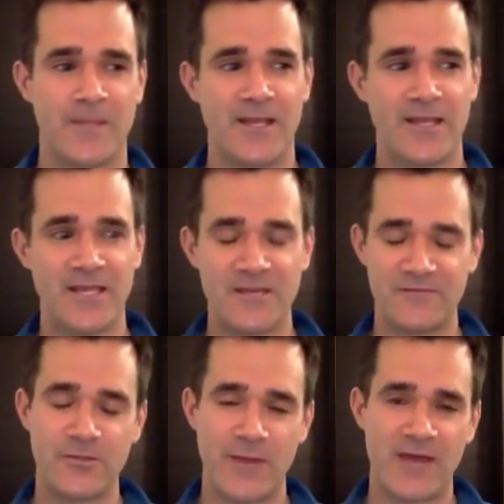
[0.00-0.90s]
If
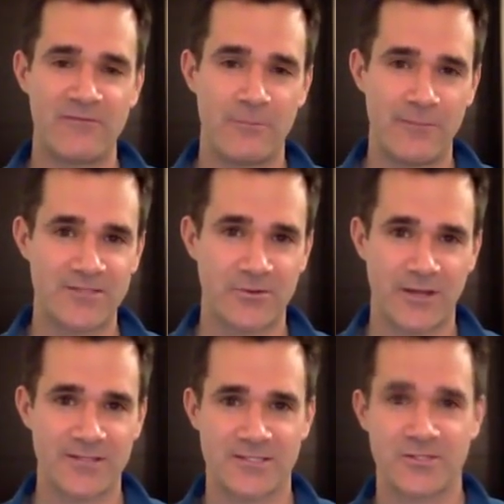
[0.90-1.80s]
you have a mental
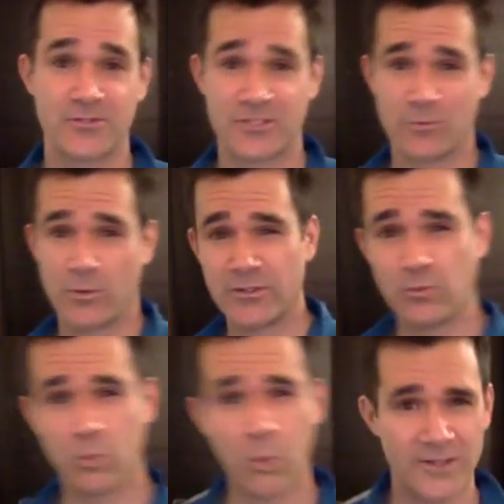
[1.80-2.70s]
constitution where you
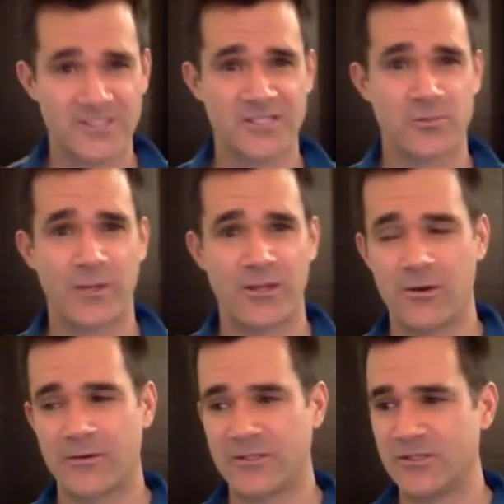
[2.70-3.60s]
want to swing
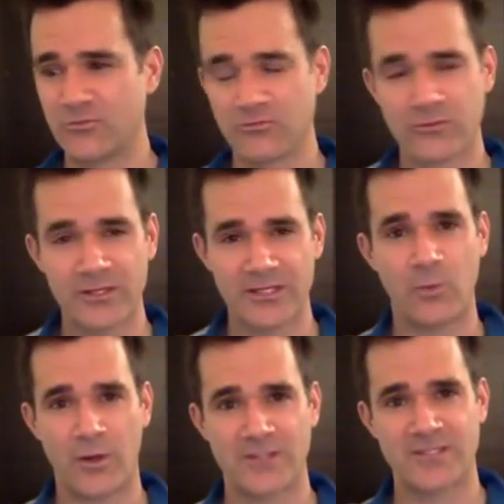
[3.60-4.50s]
hard and you really
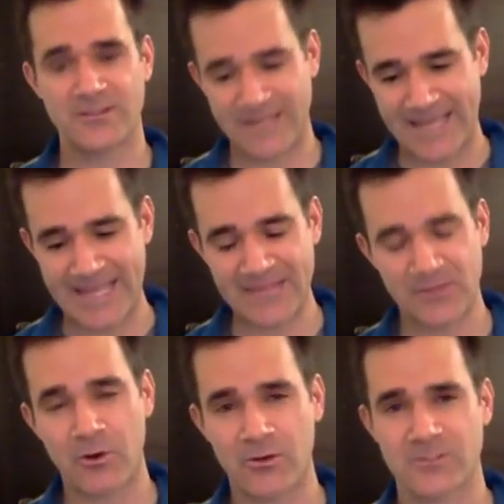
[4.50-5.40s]
want to hit the
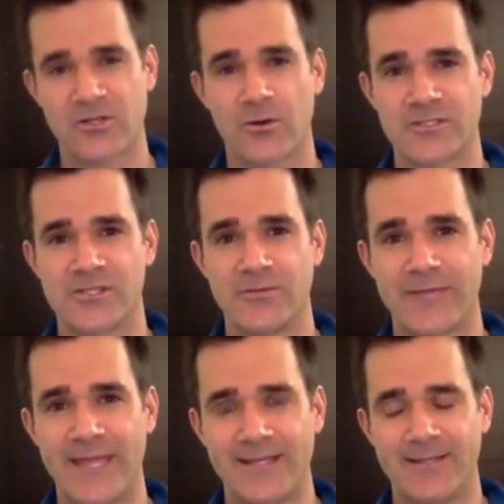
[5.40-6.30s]
ball as hard as you
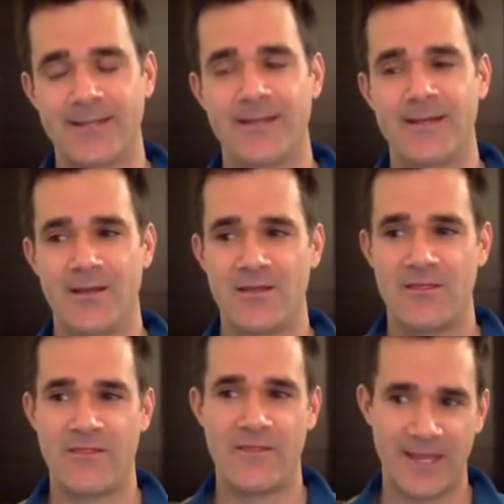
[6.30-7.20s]
can,
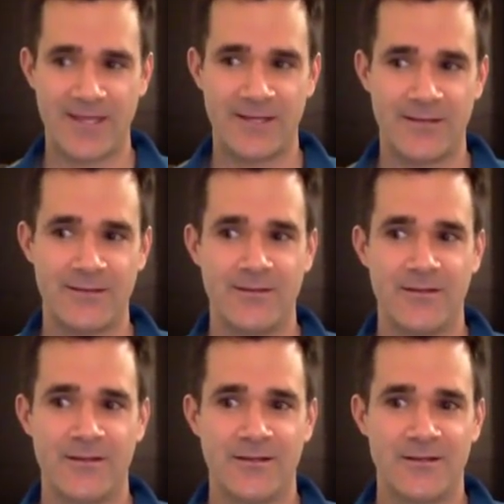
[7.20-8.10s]
then
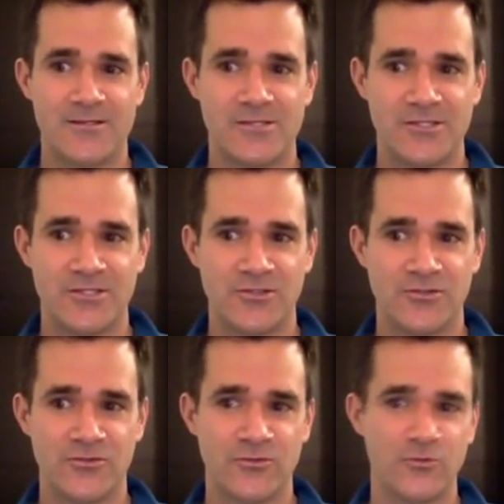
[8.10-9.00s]

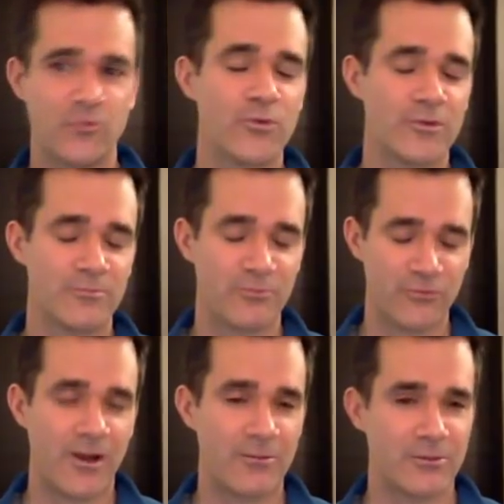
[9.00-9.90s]
you would
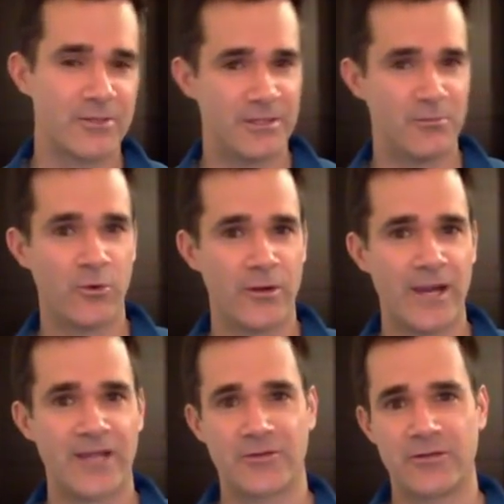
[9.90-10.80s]
probably be more
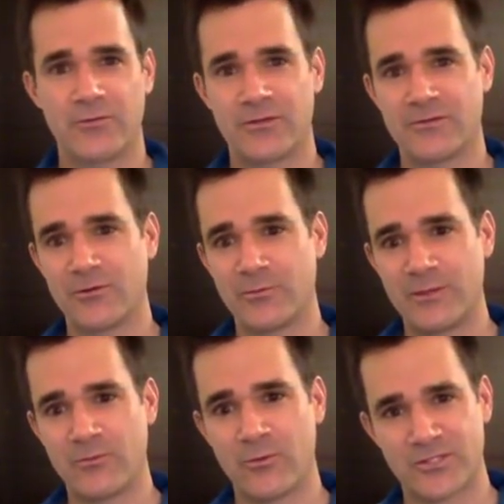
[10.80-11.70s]
accurate with a little bit
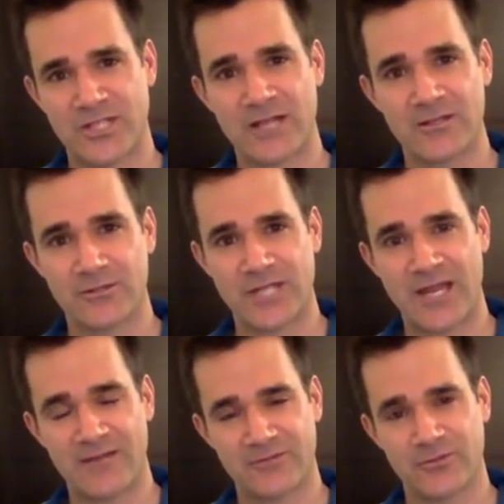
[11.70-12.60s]
more shallow
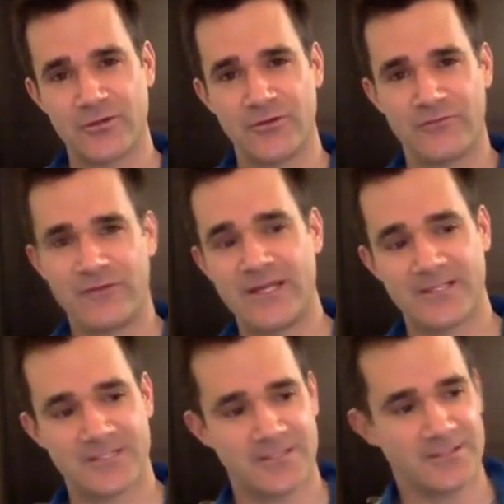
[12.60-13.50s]
shaft, earlier
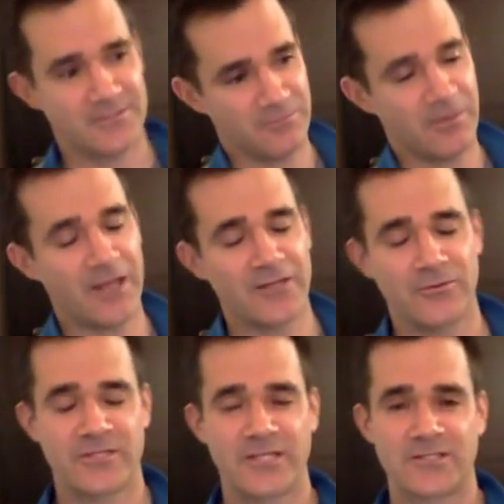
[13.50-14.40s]
face, body
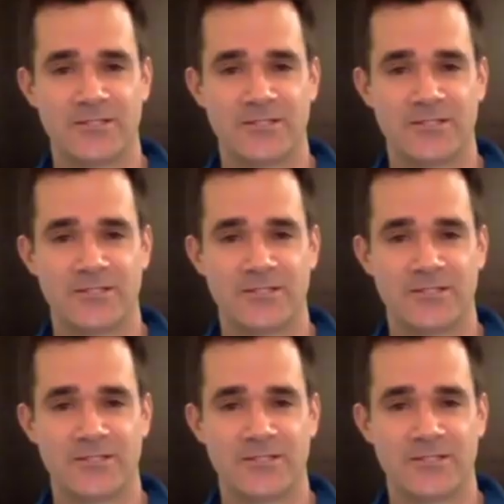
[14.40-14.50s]
rotation.